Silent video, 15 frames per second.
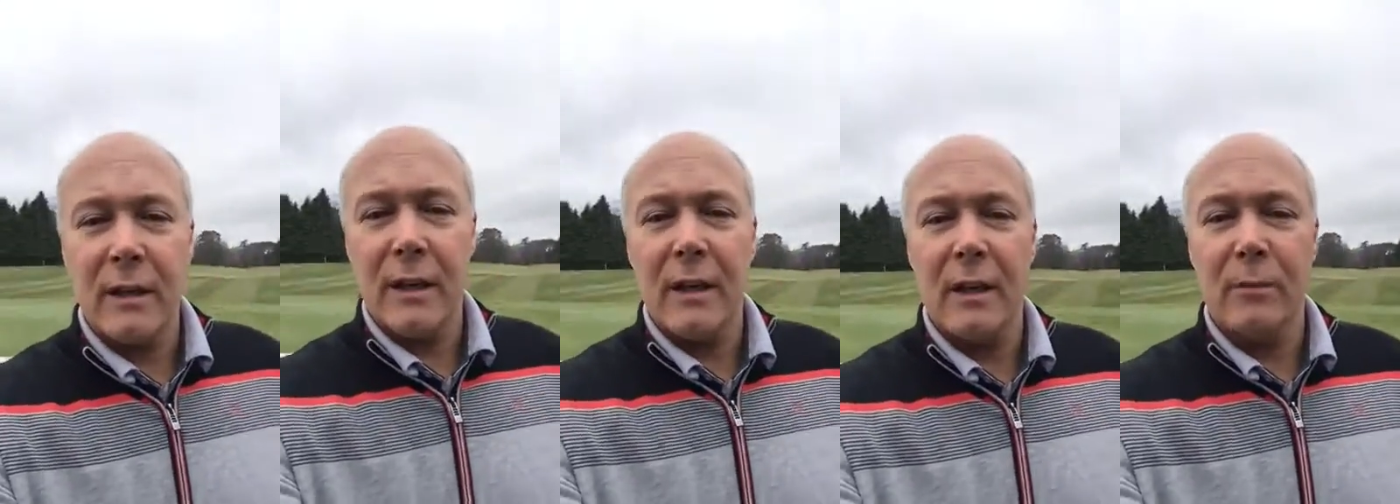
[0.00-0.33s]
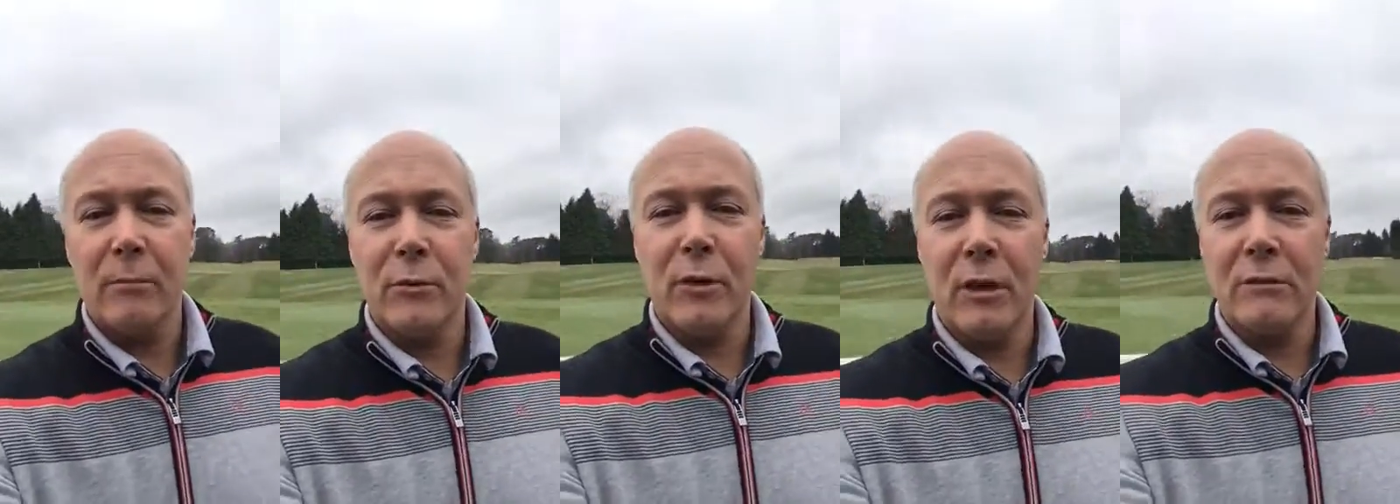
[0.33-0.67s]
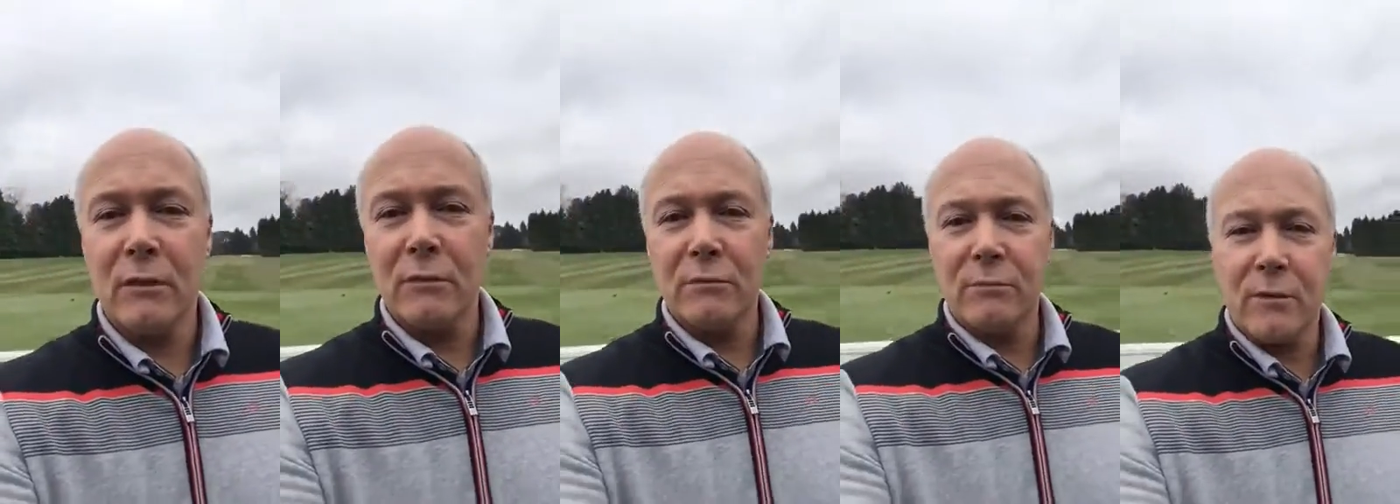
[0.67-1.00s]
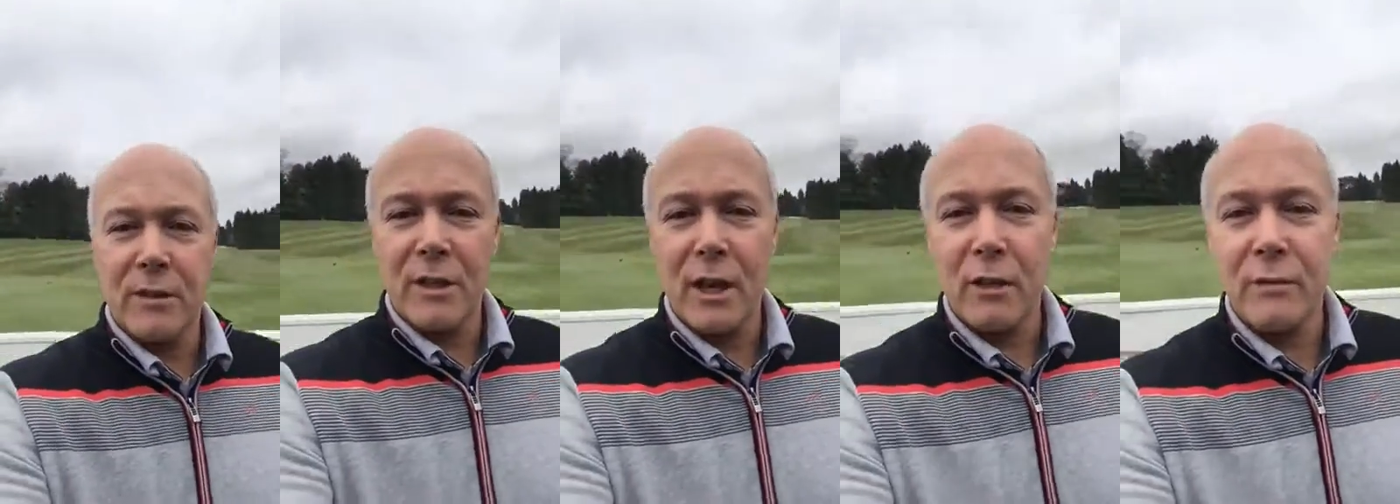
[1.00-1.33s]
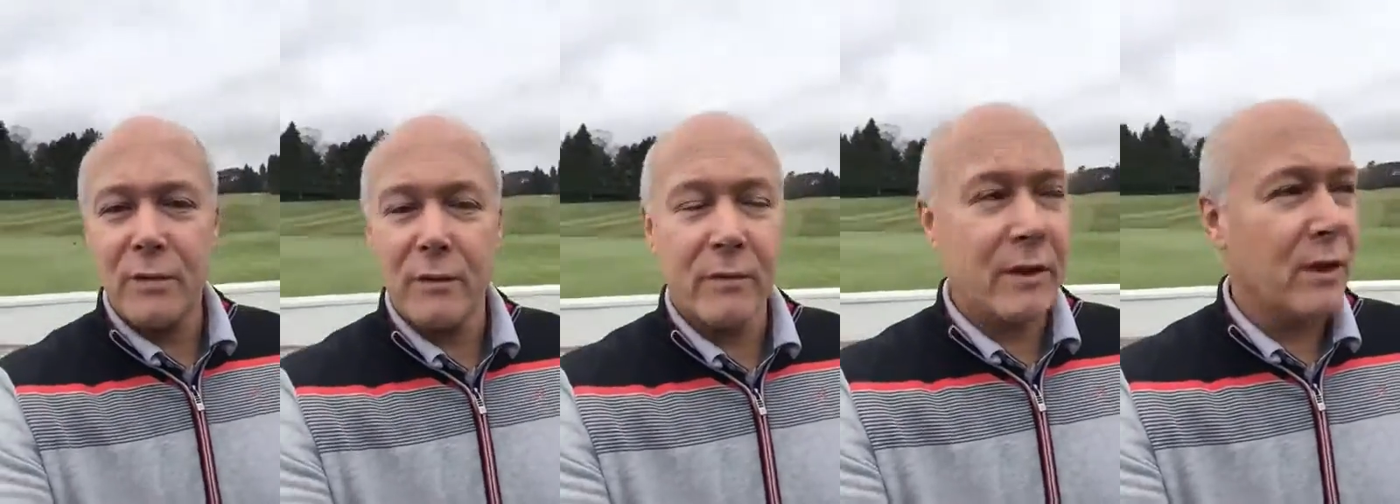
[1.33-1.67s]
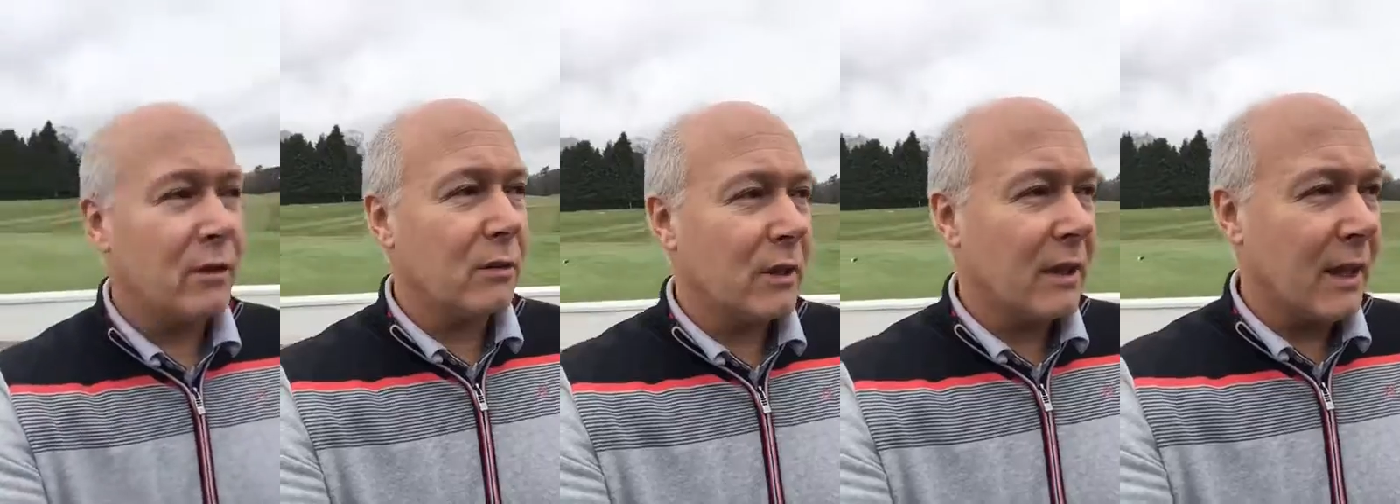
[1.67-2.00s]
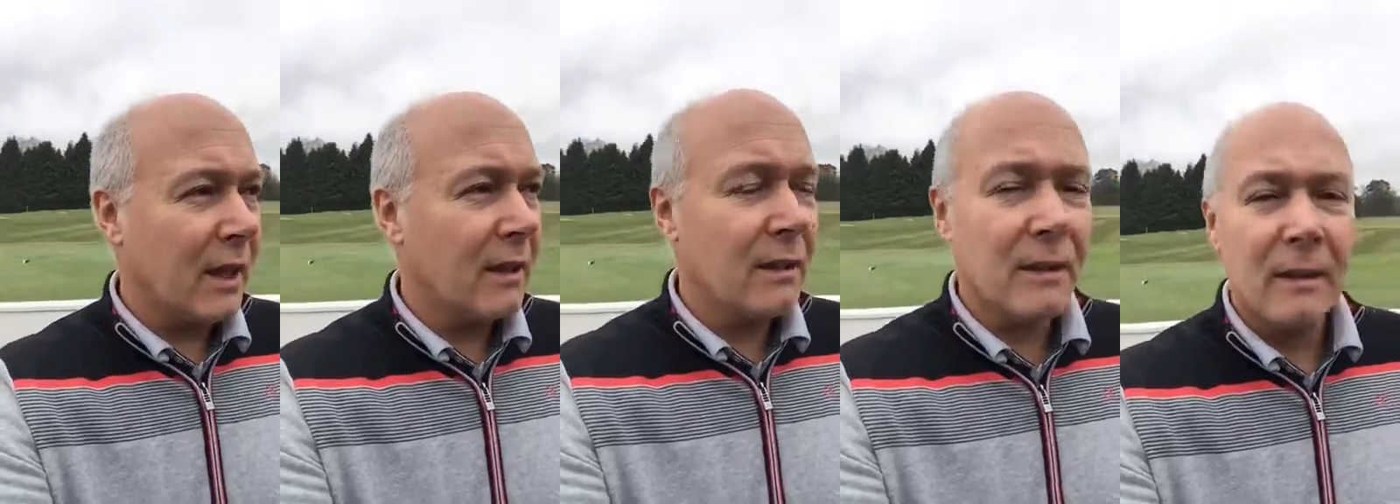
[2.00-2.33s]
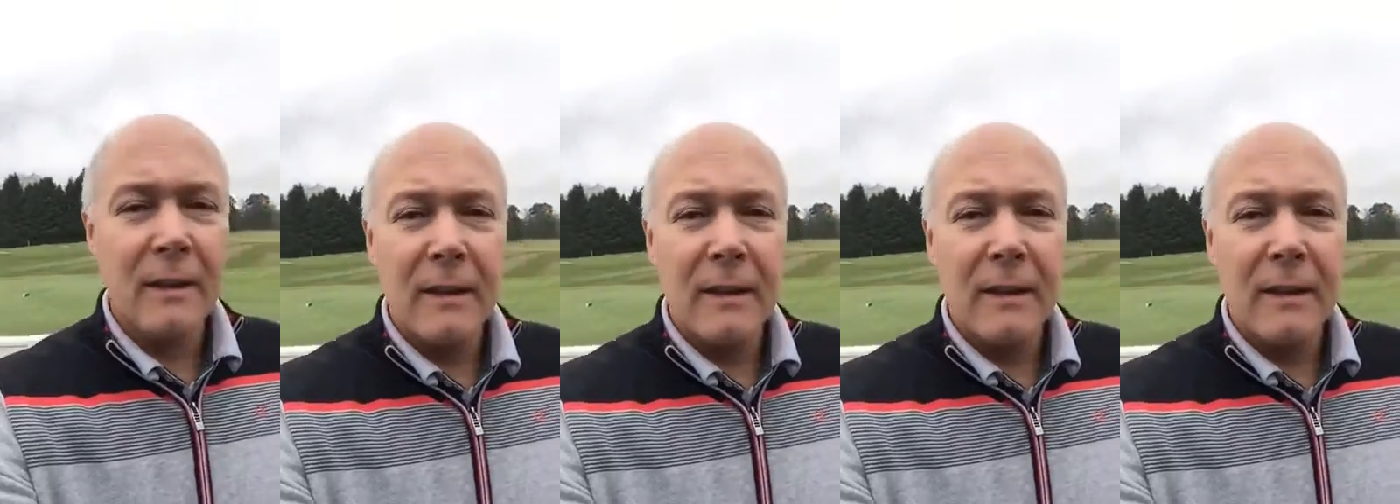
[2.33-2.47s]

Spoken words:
I'm doing a little selfie video again.